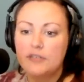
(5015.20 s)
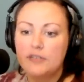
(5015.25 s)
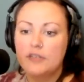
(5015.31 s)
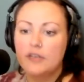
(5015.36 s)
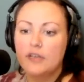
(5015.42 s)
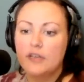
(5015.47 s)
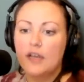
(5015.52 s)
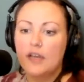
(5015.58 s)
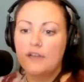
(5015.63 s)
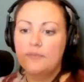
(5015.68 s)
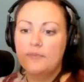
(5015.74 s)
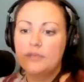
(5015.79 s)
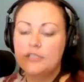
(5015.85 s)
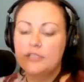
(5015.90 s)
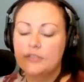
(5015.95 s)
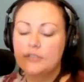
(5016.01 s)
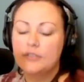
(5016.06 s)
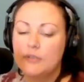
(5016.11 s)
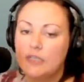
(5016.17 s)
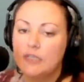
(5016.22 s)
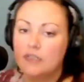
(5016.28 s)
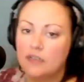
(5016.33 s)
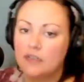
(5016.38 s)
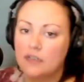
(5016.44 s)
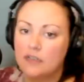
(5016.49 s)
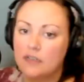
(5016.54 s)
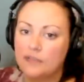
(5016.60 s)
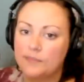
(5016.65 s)
been, I've been
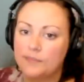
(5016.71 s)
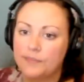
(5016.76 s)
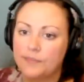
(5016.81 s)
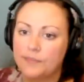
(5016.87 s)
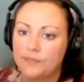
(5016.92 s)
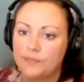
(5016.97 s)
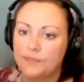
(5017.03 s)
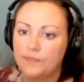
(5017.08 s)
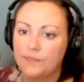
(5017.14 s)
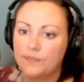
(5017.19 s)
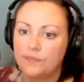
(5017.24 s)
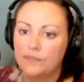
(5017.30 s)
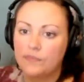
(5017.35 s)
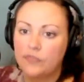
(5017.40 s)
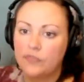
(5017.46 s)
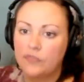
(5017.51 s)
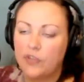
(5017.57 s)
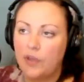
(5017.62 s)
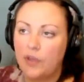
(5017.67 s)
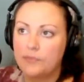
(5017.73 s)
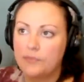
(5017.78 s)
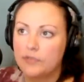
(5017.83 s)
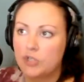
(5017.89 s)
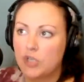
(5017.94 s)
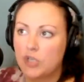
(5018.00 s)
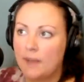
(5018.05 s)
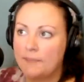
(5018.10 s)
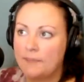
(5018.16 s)
doing, um,
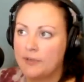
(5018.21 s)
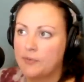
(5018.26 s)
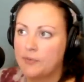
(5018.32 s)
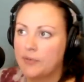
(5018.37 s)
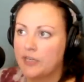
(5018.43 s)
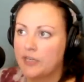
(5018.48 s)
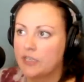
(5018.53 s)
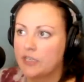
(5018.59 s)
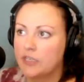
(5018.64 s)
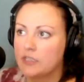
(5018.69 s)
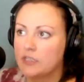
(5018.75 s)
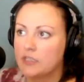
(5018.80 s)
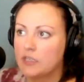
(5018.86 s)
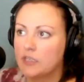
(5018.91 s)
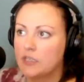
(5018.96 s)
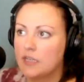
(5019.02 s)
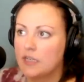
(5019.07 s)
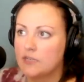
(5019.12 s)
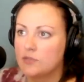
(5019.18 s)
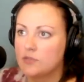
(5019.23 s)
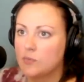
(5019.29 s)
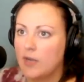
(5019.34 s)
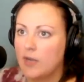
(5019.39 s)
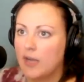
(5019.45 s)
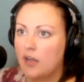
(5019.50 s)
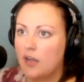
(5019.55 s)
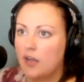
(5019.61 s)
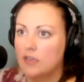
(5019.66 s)
some trauma work as
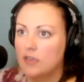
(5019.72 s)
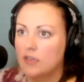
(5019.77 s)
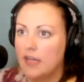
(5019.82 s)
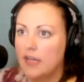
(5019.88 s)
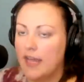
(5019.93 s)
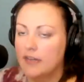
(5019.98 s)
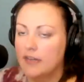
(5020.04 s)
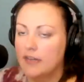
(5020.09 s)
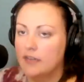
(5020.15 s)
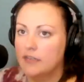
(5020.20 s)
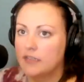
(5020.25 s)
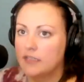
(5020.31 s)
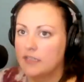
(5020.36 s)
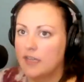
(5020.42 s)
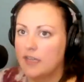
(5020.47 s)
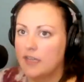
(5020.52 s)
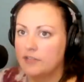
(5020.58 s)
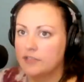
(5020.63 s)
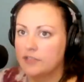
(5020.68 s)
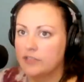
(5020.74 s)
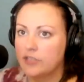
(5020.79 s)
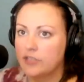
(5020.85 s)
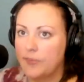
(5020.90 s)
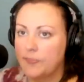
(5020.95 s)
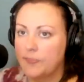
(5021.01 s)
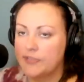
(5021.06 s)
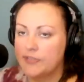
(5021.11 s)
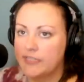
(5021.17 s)
well, and the
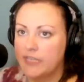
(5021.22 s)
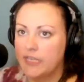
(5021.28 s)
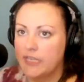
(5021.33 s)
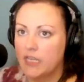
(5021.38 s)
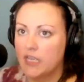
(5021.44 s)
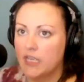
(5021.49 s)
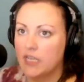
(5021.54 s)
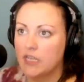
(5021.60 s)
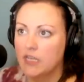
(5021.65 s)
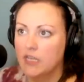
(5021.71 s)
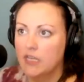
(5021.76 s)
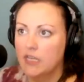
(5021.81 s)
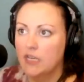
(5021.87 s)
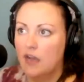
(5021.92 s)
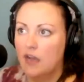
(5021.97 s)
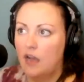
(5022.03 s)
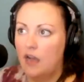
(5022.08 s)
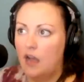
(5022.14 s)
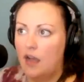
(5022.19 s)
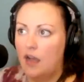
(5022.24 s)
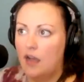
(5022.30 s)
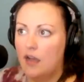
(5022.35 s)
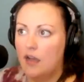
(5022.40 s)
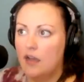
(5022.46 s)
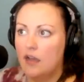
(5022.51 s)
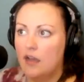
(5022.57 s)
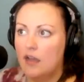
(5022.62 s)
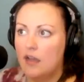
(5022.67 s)
counselor I'm seeing
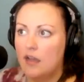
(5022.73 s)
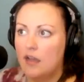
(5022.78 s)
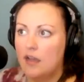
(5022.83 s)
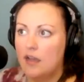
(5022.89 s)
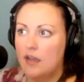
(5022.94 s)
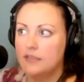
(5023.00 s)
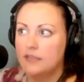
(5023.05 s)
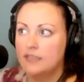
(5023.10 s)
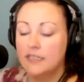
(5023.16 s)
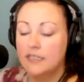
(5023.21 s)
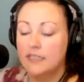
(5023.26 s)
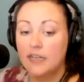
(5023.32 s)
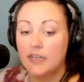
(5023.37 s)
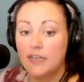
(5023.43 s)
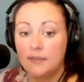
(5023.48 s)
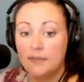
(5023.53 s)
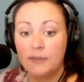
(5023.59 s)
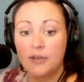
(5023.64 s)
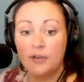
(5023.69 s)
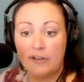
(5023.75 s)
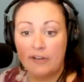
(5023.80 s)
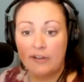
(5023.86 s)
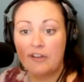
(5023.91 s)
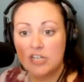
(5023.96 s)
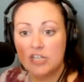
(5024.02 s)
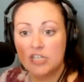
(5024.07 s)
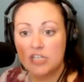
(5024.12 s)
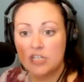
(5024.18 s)
uh, did a hypno
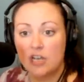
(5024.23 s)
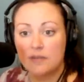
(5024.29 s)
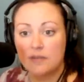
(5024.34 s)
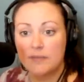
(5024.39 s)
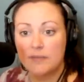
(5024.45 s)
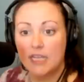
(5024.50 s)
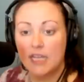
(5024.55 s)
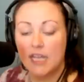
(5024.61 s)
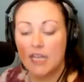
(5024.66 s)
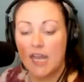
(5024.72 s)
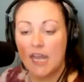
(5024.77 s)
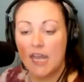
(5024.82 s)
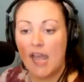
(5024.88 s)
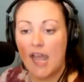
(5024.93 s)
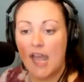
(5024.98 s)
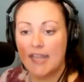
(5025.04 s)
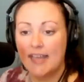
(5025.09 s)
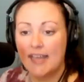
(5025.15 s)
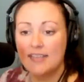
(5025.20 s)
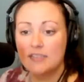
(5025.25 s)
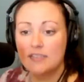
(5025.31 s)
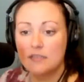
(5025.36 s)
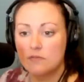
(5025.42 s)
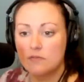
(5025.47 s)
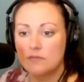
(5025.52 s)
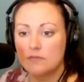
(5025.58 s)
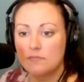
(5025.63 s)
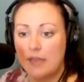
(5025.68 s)
regression on me, and I
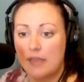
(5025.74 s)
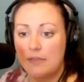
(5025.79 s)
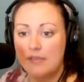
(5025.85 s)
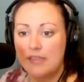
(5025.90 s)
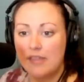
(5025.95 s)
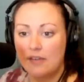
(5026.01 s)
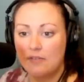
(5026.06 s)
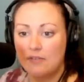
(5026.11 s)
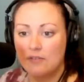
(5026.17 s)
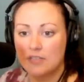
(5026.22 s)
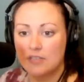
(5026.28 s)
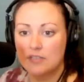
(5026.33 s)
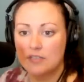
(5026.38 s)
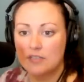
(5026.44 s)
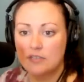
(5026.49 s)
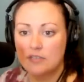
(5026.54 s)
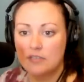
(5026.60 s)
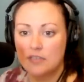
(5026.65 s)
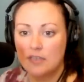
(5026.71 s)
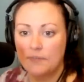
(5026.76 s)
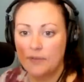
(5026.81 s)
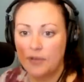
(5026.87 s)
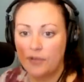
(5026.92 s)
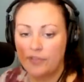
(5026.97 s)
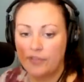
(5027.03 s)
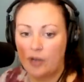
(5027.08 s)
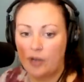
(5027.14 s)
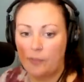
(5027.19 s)
guess maybe that was
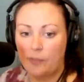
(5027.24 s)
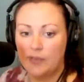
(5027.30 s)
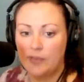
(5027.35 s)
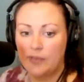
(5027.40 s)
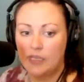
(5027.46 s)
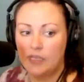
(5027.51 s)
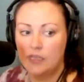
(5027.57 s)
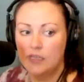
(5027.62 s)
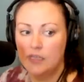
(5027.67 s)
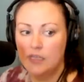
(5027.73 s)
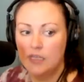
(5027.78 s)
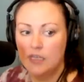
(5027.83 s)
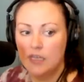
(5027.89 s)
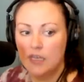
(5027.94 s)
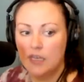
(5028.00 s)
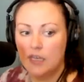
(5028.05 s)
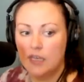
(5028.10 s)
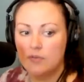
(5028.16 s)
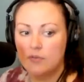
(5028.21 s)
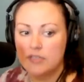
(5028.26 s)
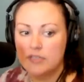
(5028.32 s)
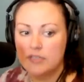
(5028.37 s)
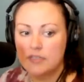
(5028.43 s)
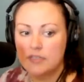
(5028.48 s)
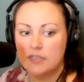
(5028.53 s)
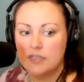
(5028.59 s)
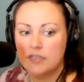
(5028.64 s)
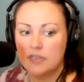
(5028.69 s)
hypnotherapy. It
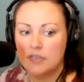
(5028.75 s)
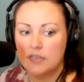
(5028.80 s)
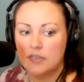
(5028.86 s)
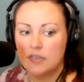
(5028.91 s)
was